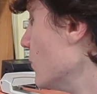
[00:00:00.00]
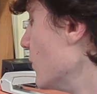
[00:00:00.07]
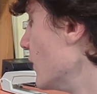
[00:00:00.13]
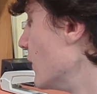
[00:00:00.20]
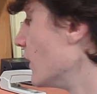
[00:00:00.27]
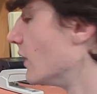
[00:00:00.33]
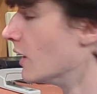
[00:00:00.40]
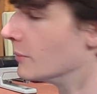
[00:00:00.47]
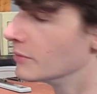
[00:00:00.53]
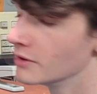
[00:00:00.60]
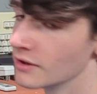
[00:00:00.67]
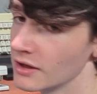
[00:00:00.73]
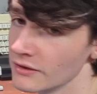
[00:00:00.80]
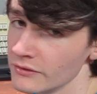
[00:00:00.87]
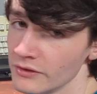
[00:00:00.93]
with a couple
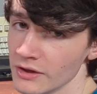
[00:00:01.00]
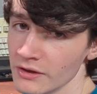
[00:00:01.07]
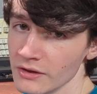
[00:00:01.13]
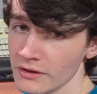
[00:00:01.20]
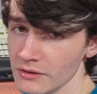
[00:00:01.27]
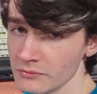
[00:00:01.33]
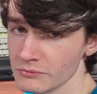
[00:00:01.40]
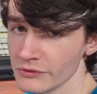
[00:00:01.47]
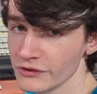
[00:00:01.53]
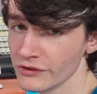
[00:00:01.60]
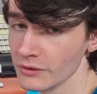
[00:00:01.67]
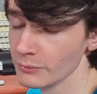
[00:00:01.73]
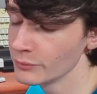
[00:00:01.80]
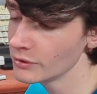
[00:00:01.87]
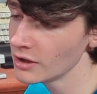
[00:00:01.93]
of very
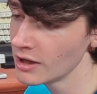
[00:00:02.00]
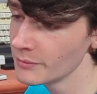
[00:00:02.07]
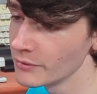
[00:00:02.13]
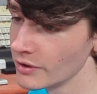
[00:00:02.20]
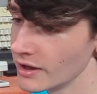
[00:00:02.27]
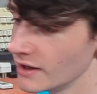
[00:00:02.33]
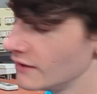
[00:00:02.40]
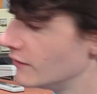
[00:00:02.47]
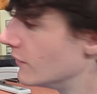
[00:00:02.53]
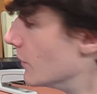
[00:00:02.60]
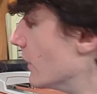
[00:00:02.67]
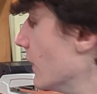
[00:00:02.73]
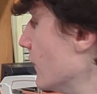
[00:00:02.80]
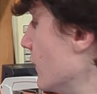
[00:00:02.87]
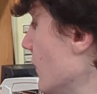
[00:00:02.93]
simple upgrades
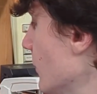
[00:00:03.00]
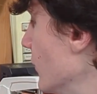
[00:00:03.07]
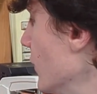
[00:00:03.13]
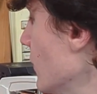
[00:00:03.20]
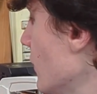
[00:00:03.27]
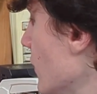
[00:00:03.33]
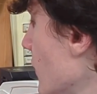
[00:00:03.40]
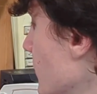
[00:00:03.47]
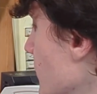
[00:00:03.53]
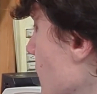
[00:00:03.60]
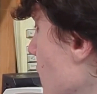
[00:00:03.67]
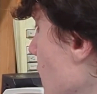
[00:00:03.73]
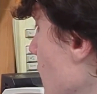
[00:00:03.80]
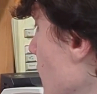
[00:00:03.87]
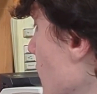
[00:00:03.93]
with this computer.
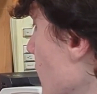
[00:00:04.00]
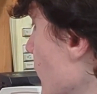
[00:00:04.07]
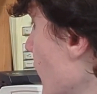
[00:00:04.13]
In